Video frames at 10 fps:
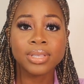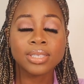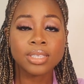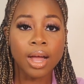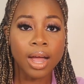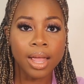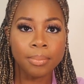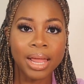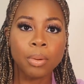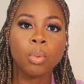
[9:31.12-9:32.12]

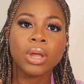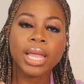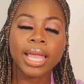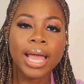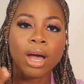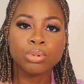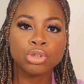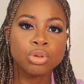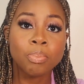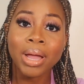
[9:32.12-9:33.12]
time. Like it
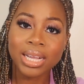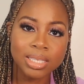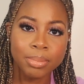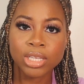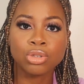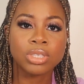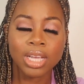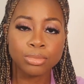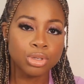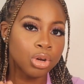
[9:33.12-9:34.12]
helps you maximize your
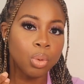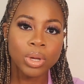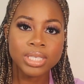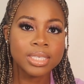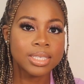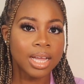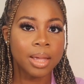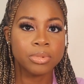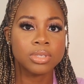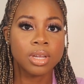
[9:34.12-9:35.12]
time, so you're not wasting
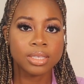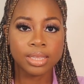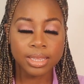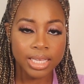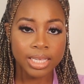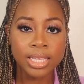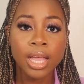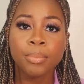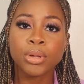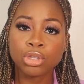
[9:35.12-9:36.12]
time on certain things
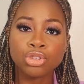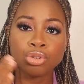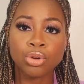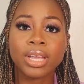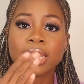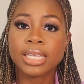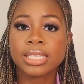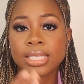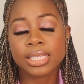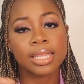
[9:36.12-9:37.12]
because you know, okay,
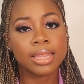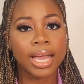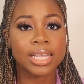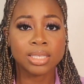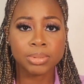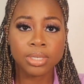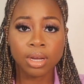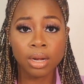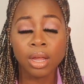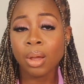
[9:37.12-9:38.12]
this and that has to be
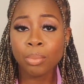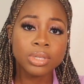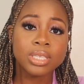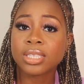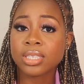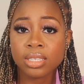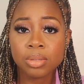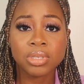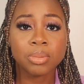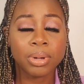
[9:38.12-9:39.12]
done. Putting
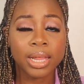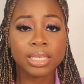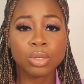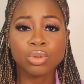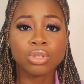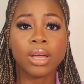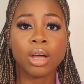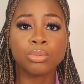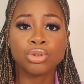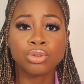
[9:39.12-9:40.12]
systems in place also
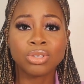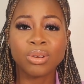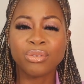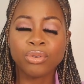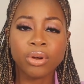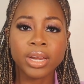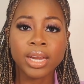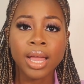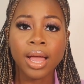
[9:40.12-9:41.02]
helps you to avoid